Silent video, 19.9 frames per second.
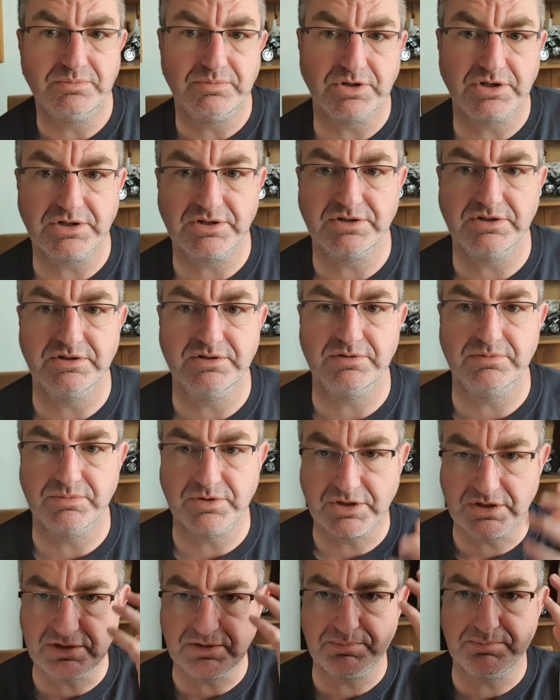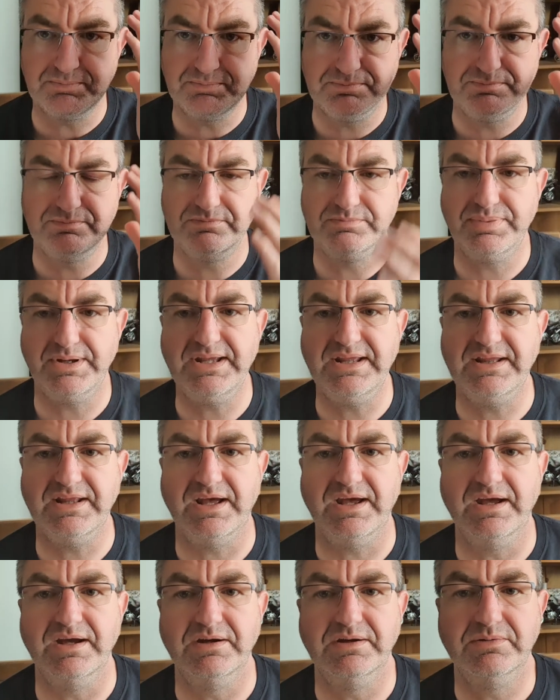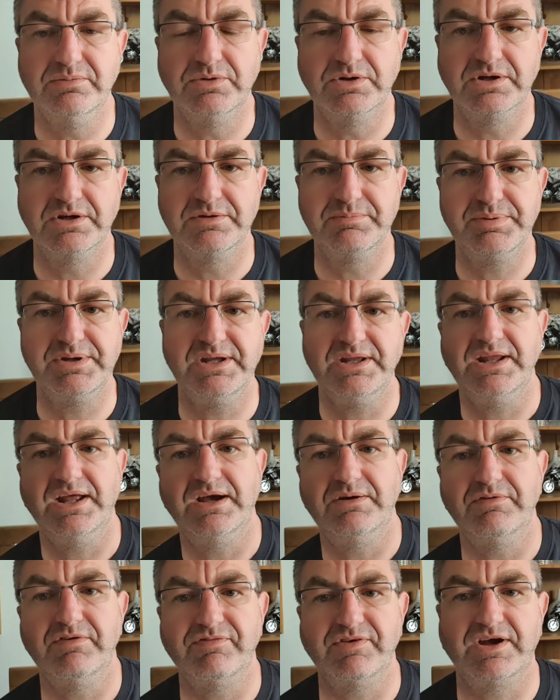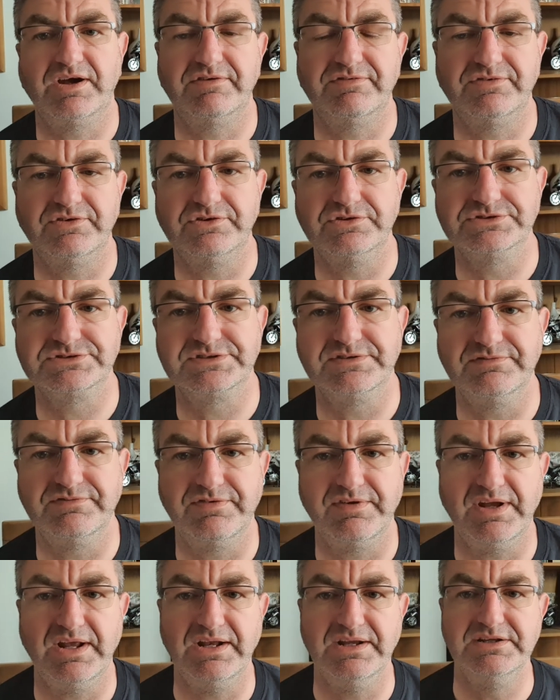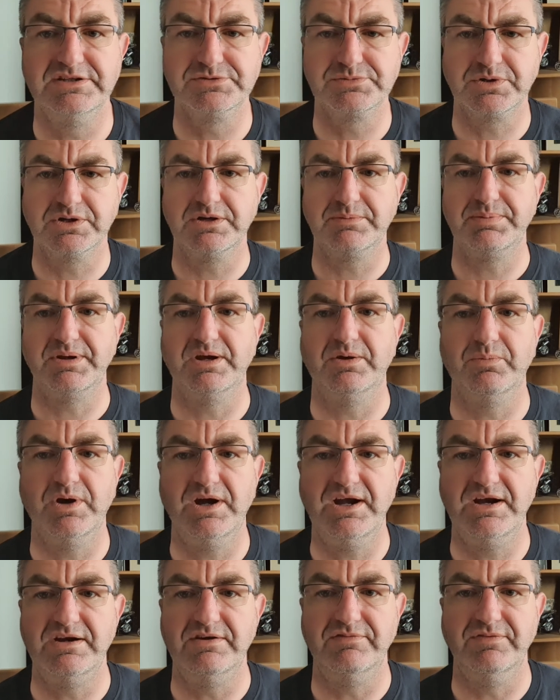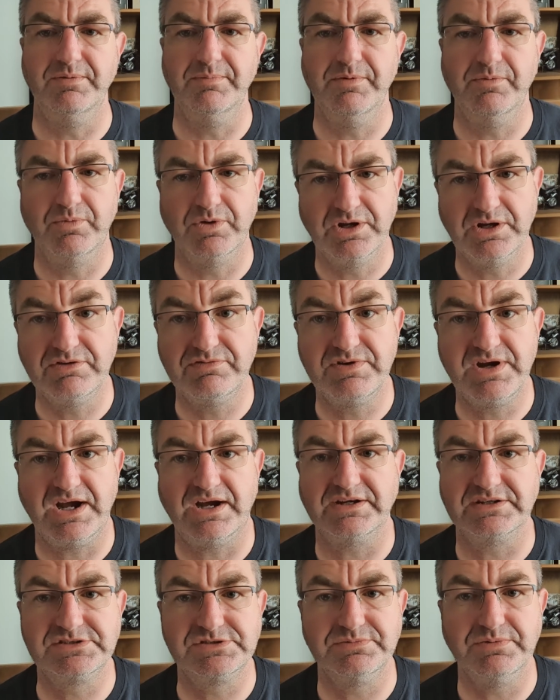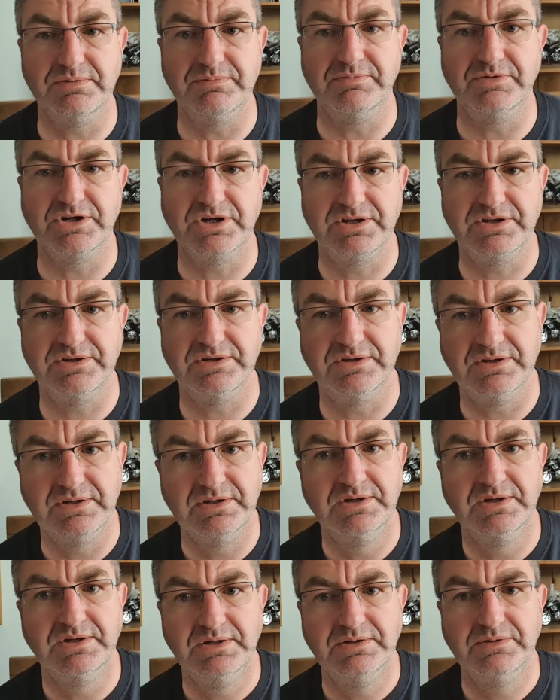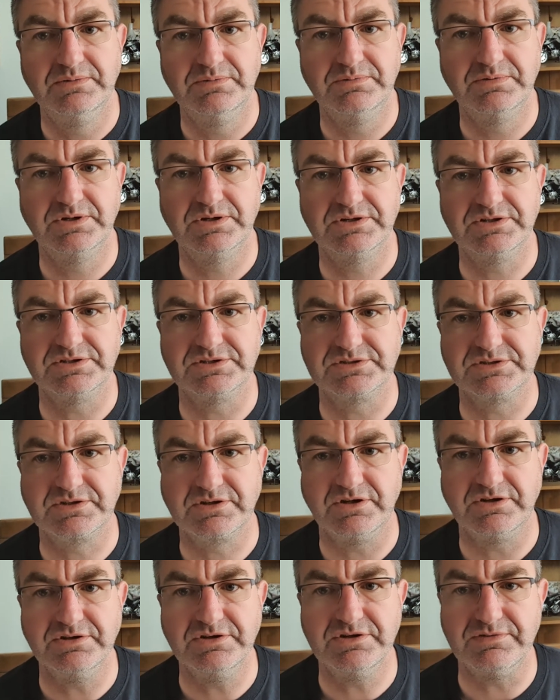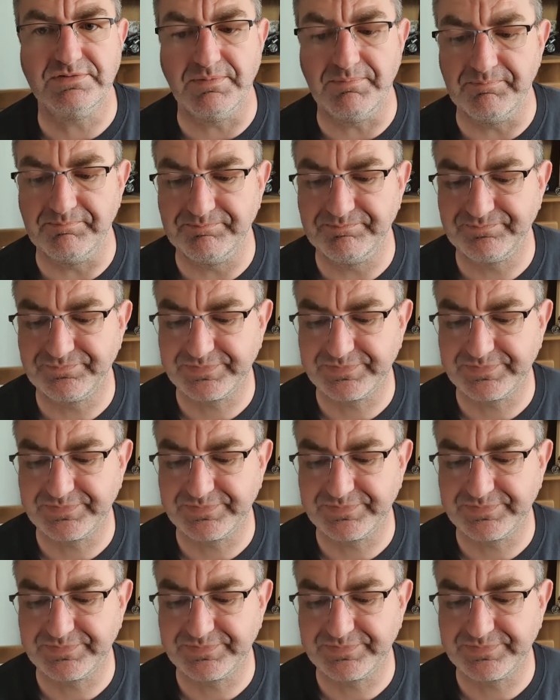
We're gonna be there. We're going to be there with our thoughts and feelings. We're going to be aware of them and we're going to react to them. We're going to conquer them.